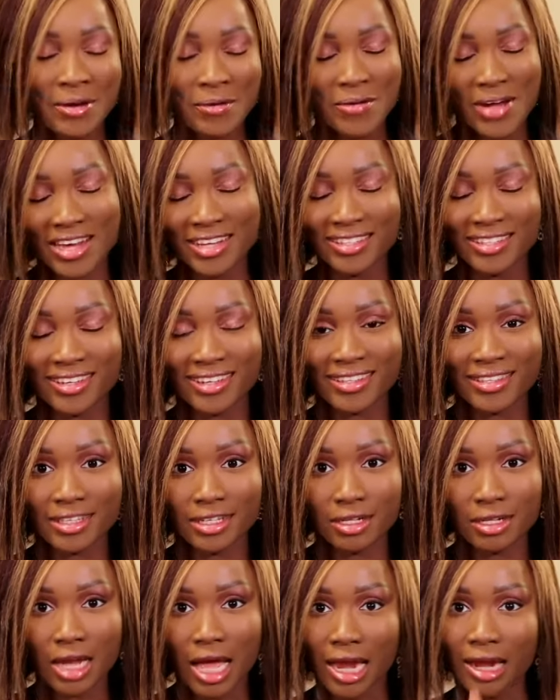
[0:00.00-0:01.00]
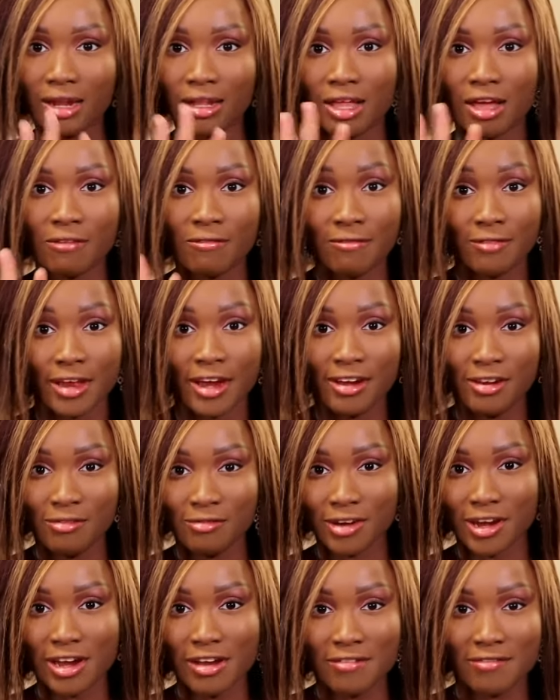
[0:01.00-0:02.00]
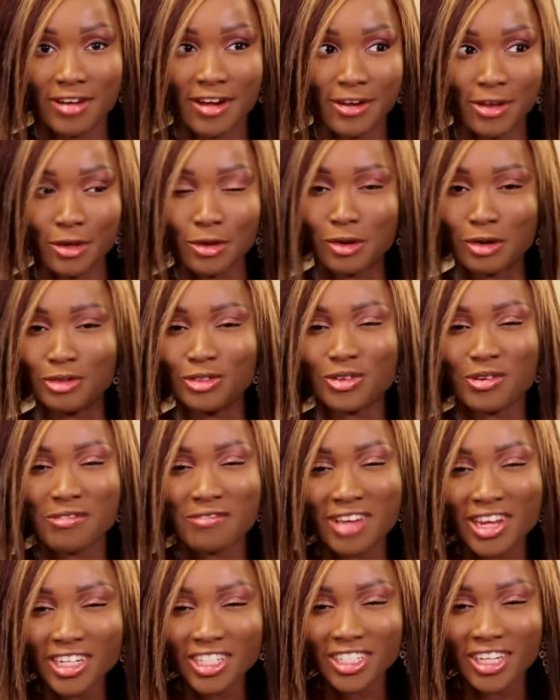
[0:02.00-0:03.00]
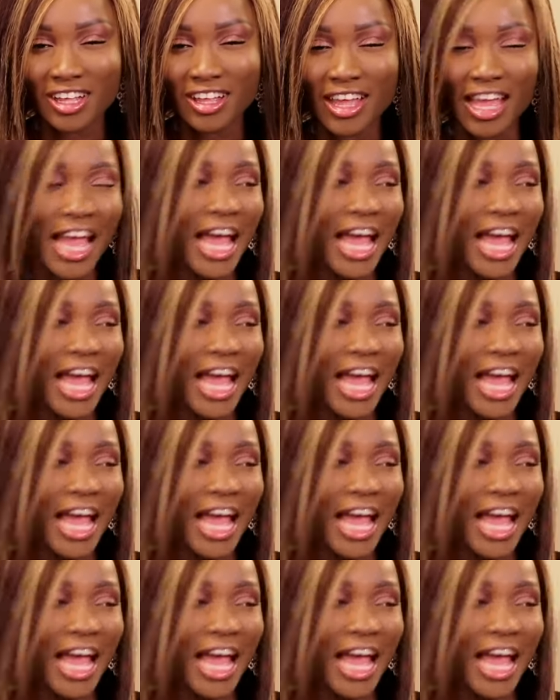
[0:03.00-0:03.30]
we're discussing another very, very, very controversial